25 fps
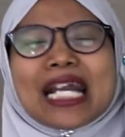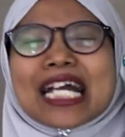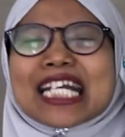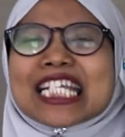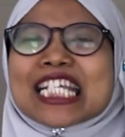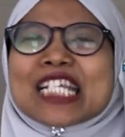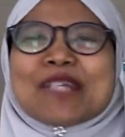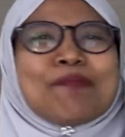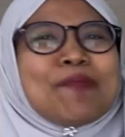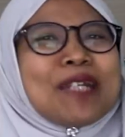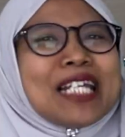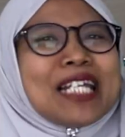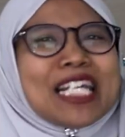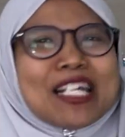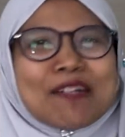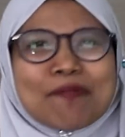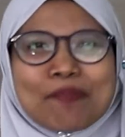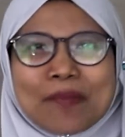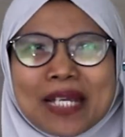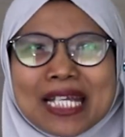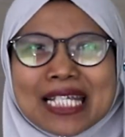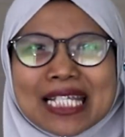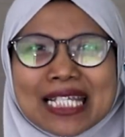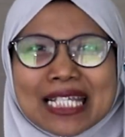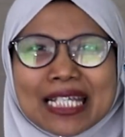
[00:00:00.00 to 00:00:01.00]
are simply
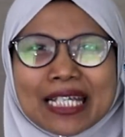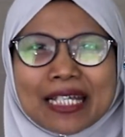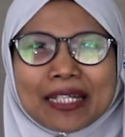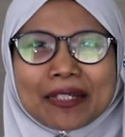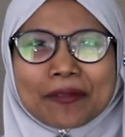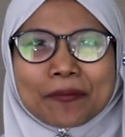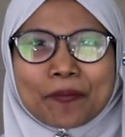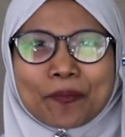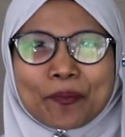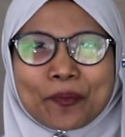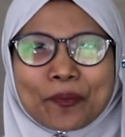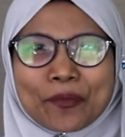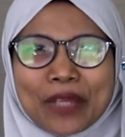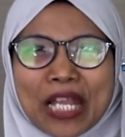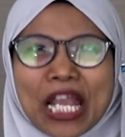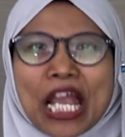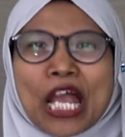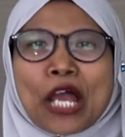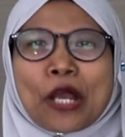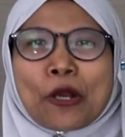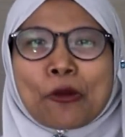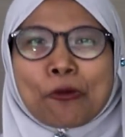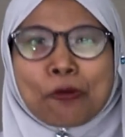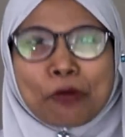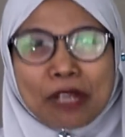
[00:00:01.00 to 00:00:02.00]
amazing.
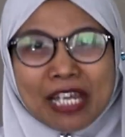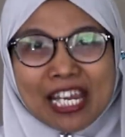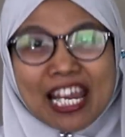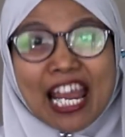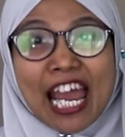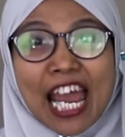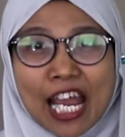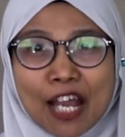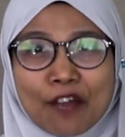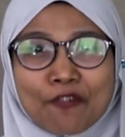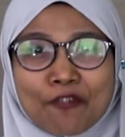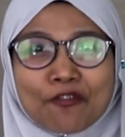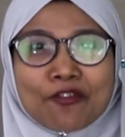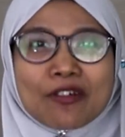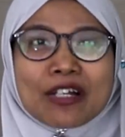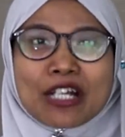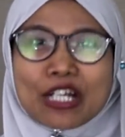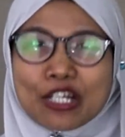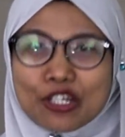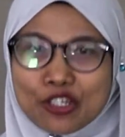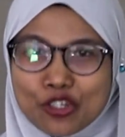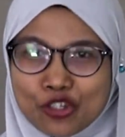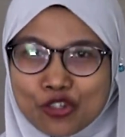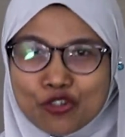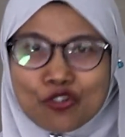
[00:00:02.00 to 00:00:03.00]
We have
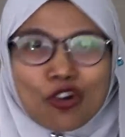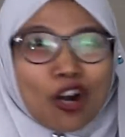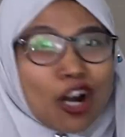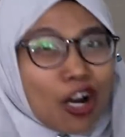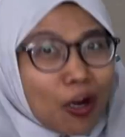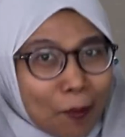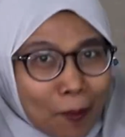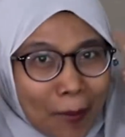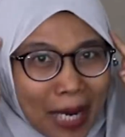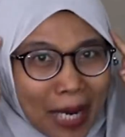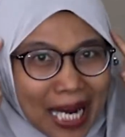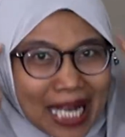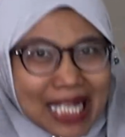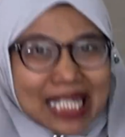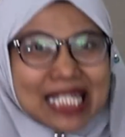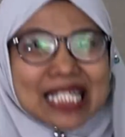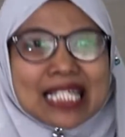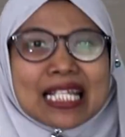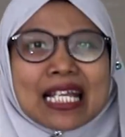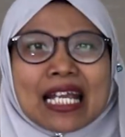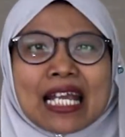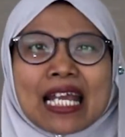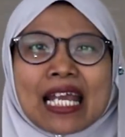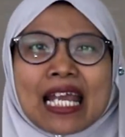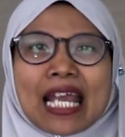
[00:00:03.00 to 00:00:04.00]
strong minds
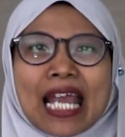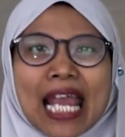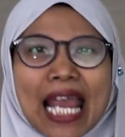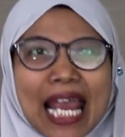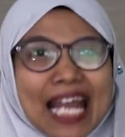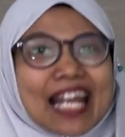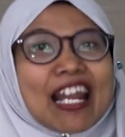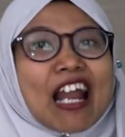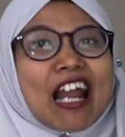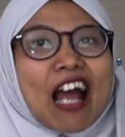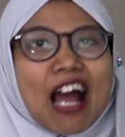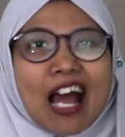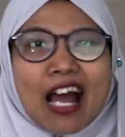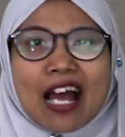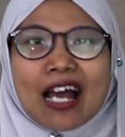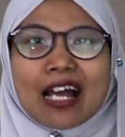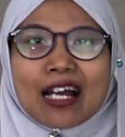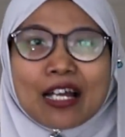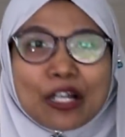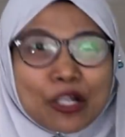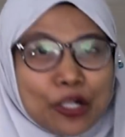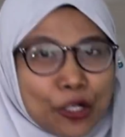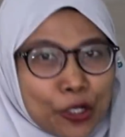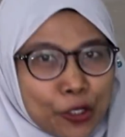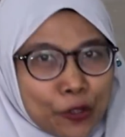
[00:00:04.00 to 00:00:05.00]
and are
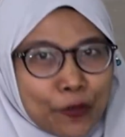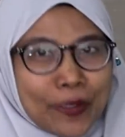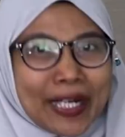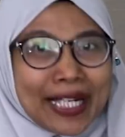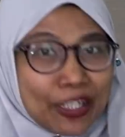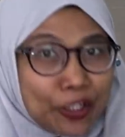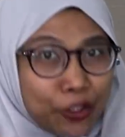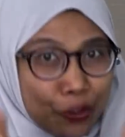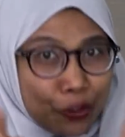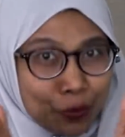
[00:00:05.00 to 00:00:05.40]
great